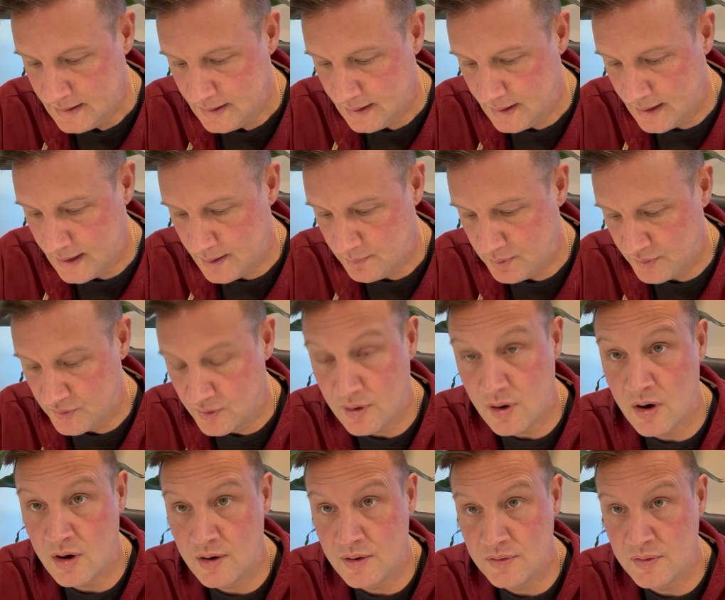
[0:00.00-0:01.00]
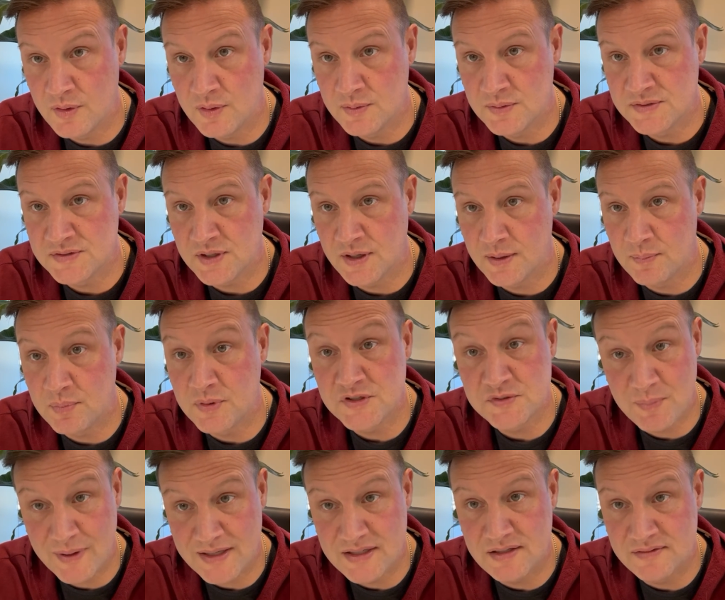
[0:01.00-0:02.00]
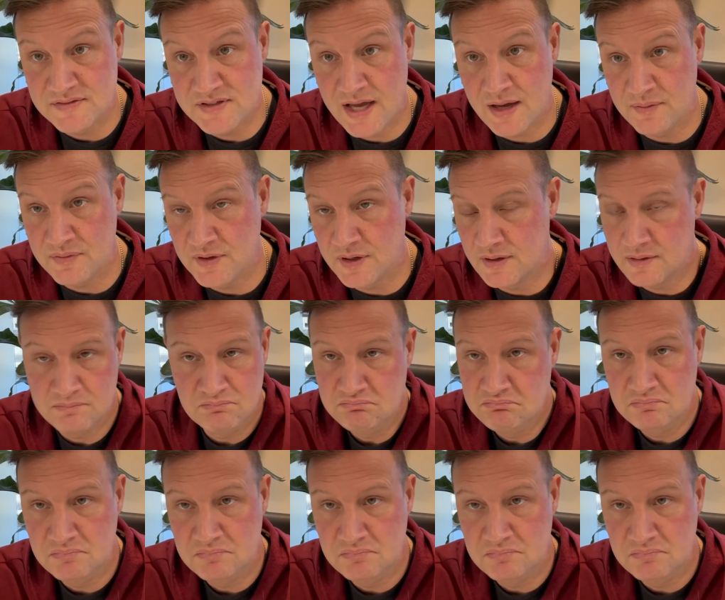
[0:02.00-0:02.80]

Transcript: But there are those perspectives out there.